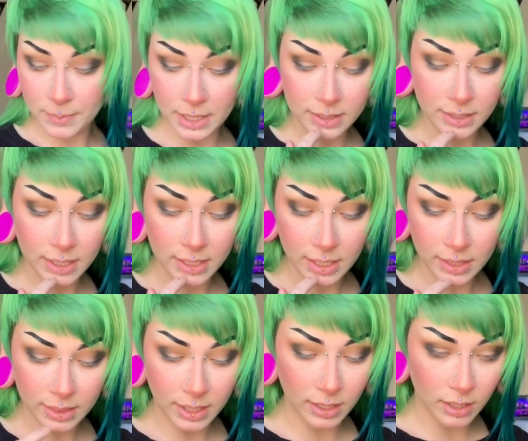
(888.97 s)
And then I
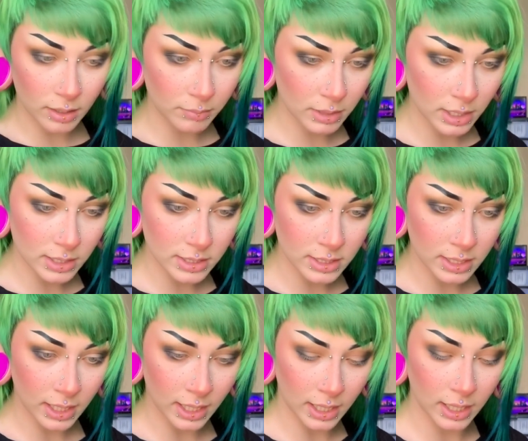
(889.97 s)
think I'm gonna
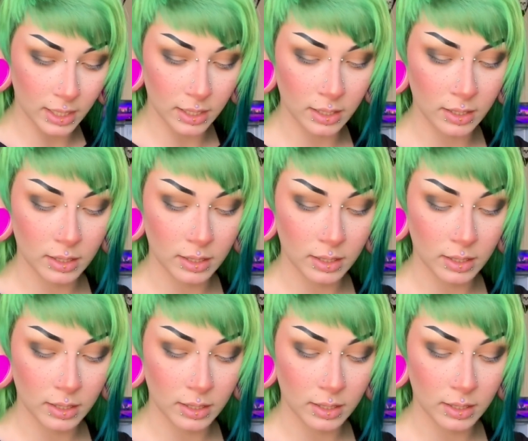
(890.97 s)
take